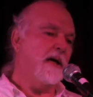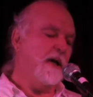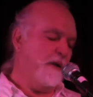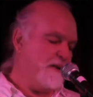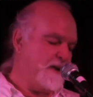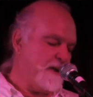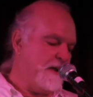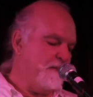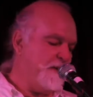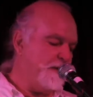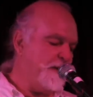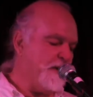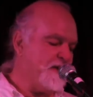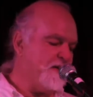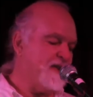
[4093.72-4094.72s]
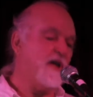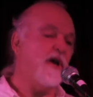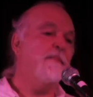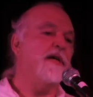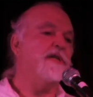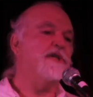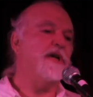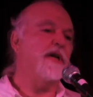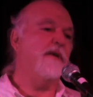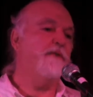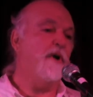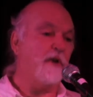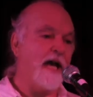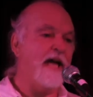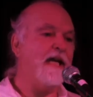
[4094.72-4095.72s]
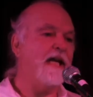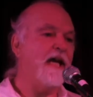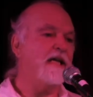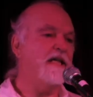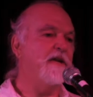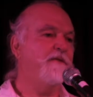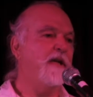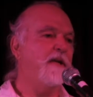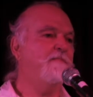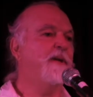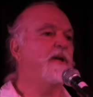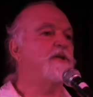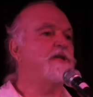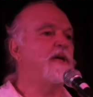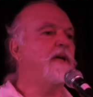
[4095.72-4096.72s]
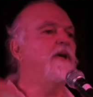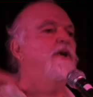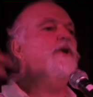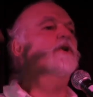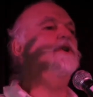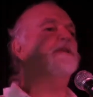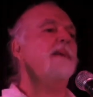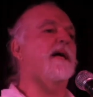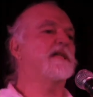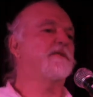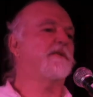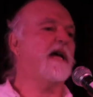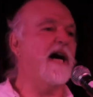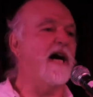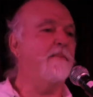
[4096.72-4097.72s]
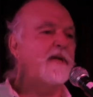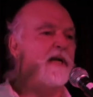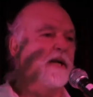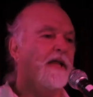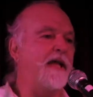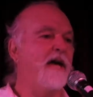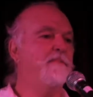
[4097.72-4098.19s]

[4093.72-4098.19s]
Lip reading: because there was so much volcanic activity belching huge amounts of carbon into the